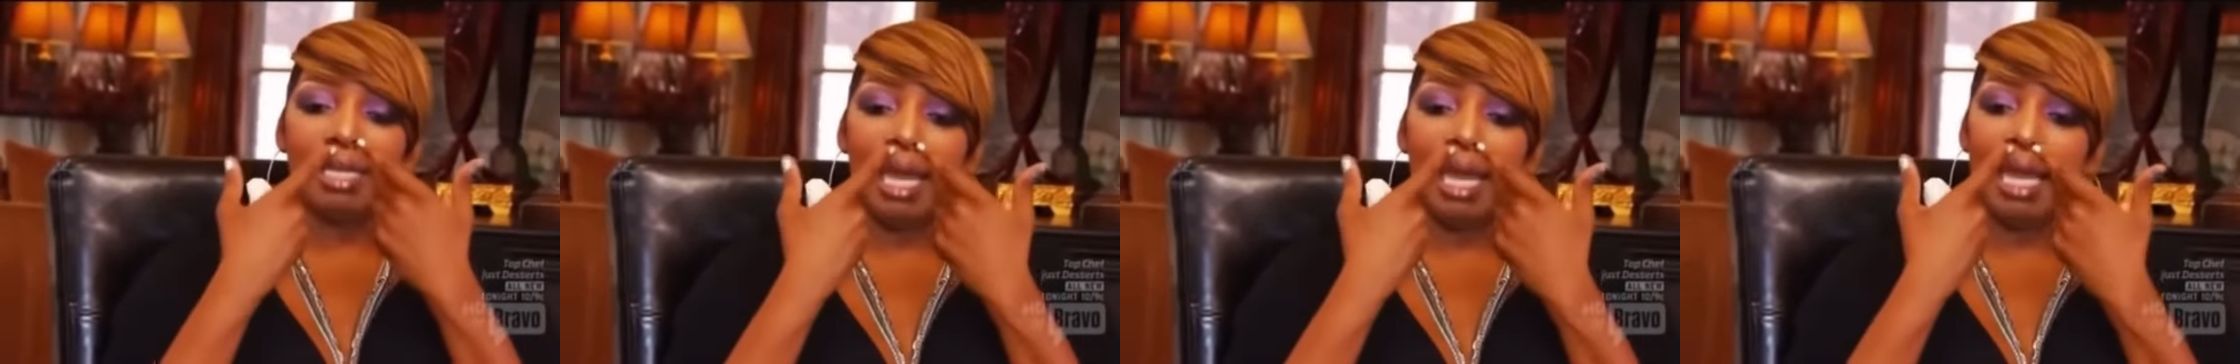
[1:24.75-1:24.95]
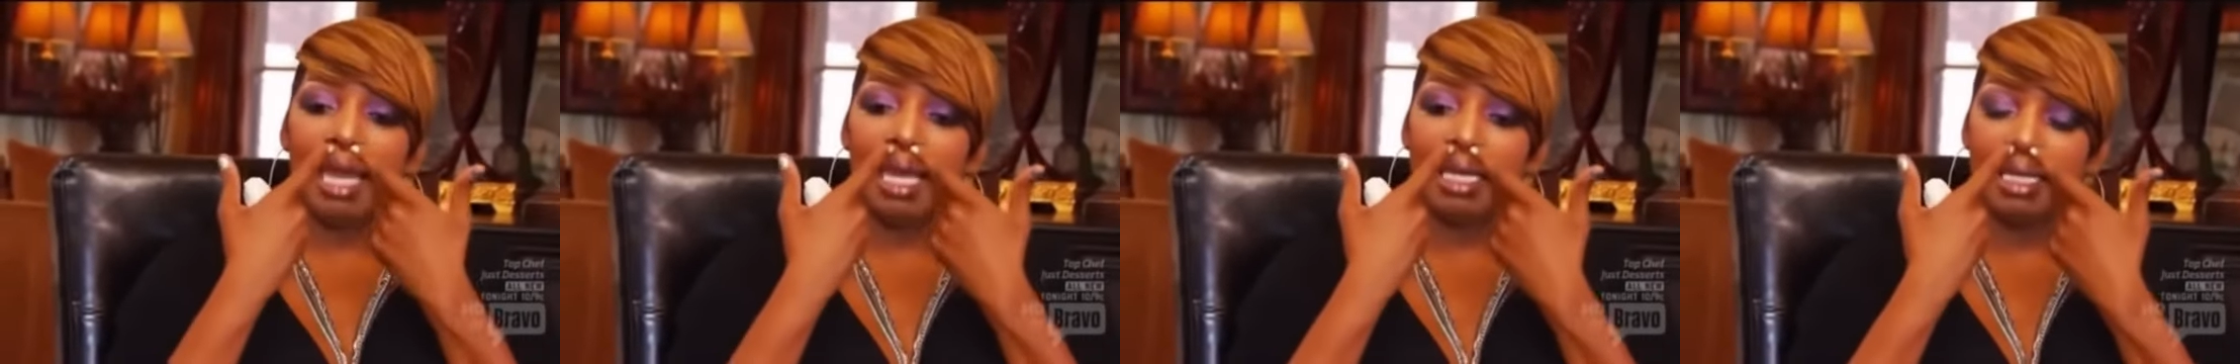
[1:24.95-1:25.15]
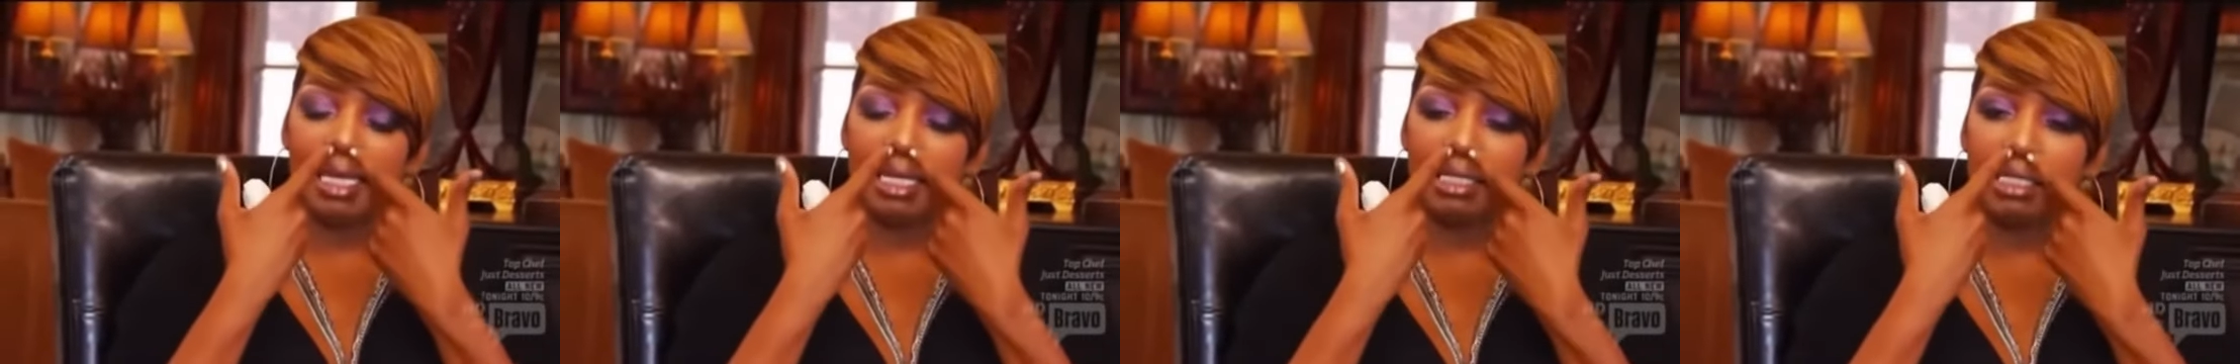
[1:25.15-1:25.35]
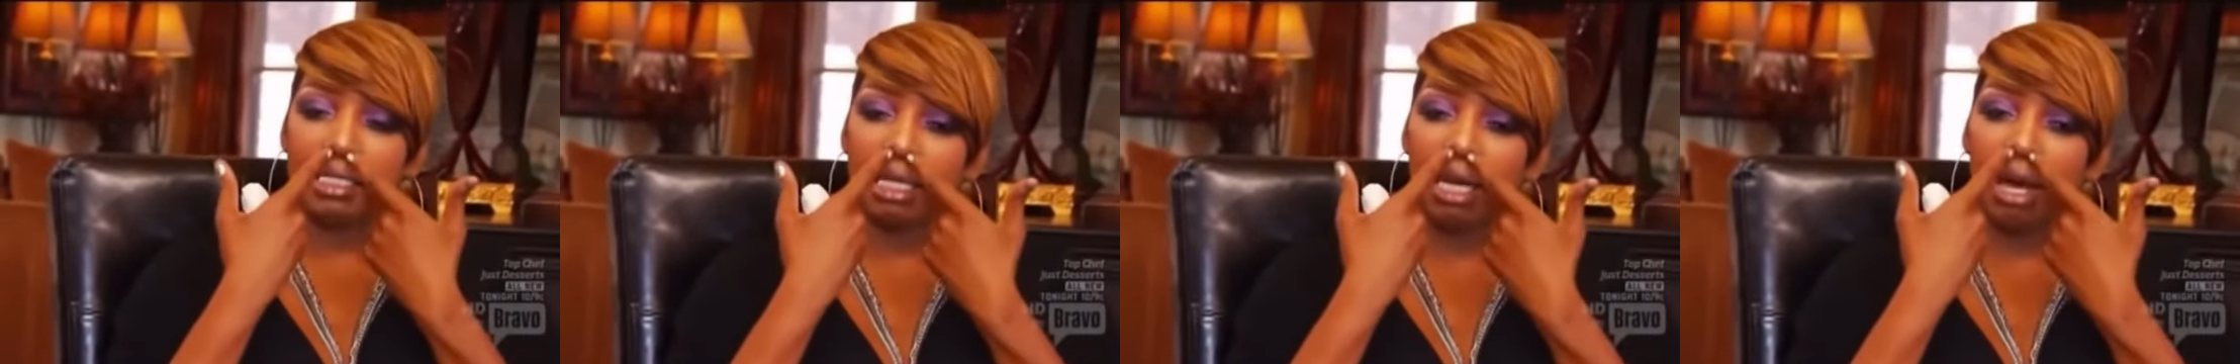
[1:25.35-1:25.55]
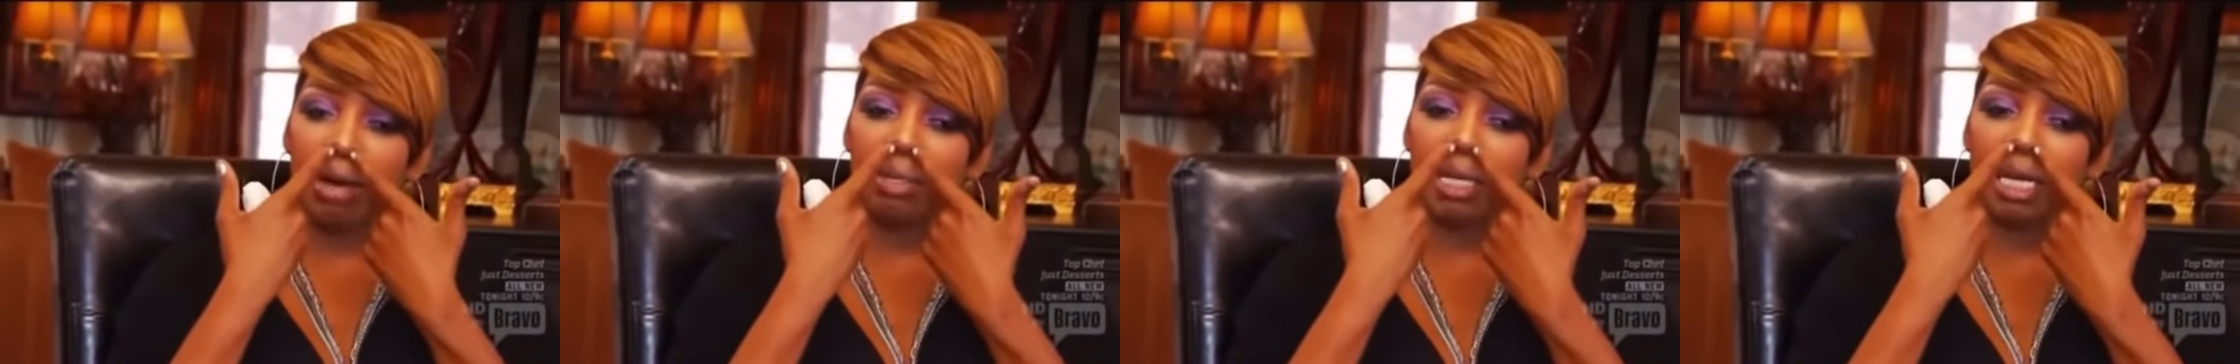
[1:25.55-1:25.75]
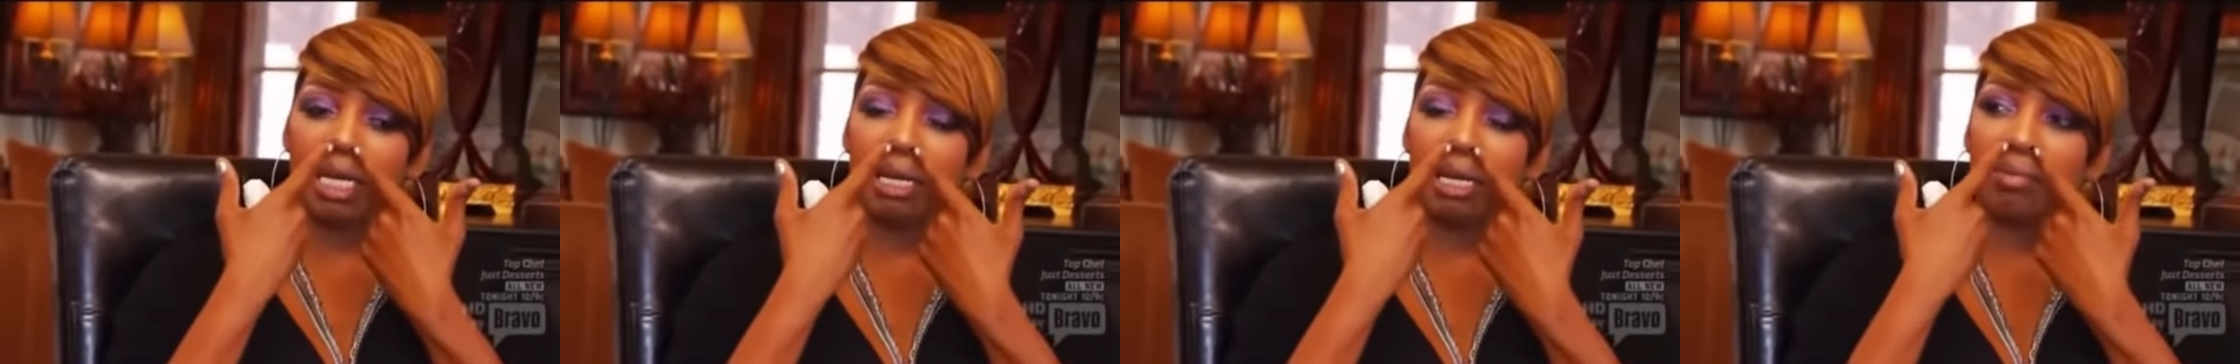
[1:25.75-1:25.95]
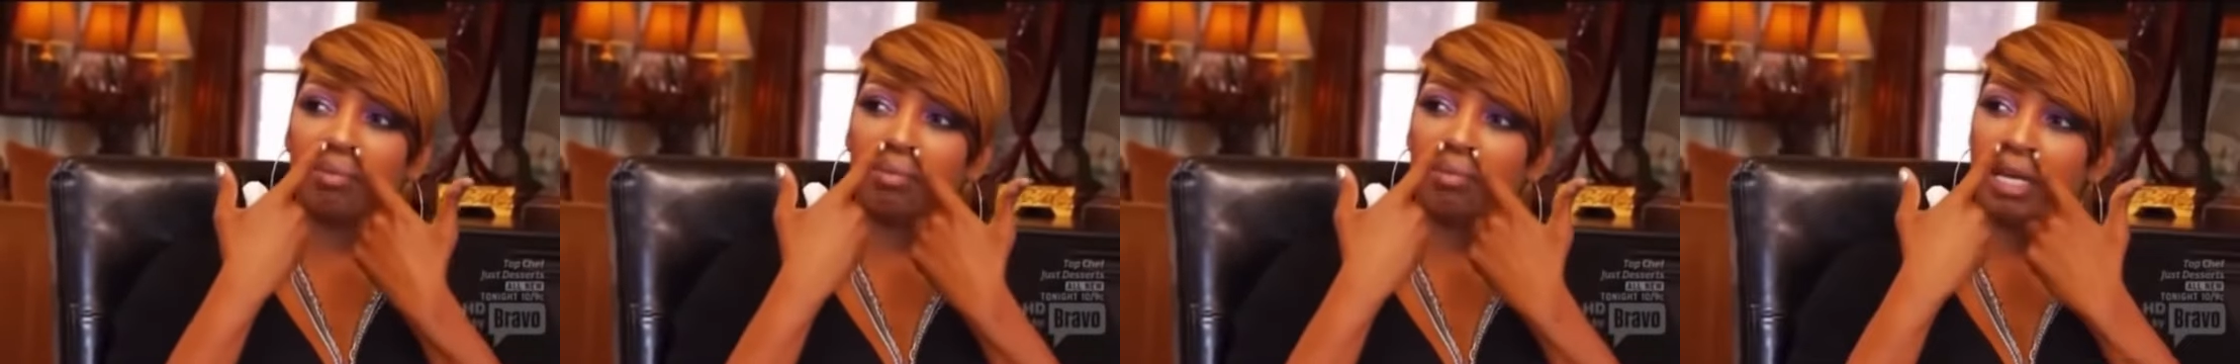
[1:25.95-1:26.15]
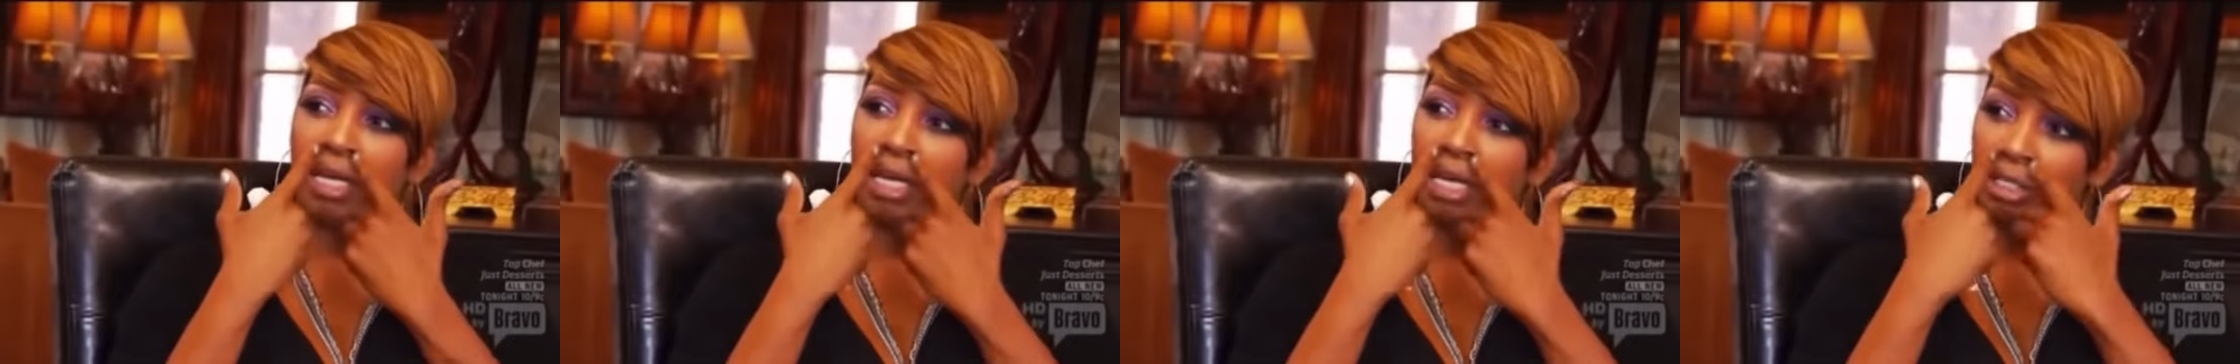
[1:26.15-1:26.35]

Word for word: that, that he needs to go get it